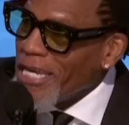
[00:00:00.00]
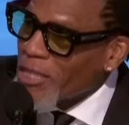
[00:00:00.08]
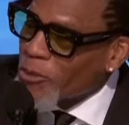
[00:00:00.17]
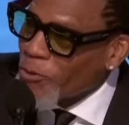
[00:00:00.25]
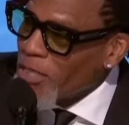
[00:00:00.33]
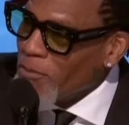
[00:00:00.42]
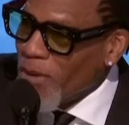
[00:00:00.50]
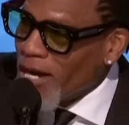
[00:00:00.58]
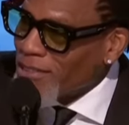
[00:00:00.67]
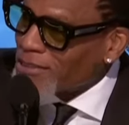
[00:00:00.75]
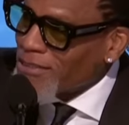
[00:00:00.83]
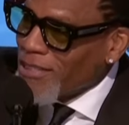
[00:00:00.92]
In three
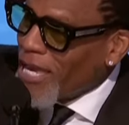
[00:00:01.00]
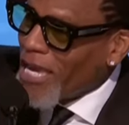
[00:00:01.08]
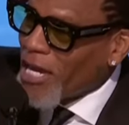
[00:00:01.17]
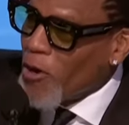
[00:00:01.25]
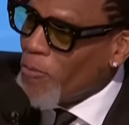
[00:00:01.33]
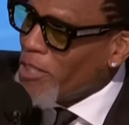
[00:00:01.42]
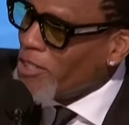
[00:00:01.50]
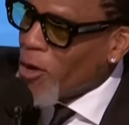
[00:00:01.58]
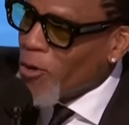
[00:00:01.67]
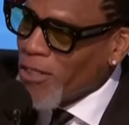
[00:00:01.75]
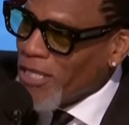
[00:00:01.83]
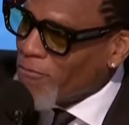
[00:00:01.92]
months, ain't gonna be
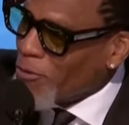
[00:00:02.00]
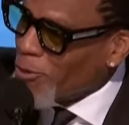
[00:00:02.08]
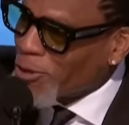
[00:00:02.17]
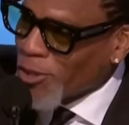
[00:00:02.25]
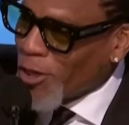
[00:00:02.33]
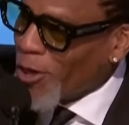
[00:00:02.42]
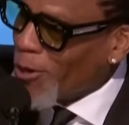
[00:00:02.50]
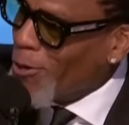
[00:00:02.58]
no living with y'all.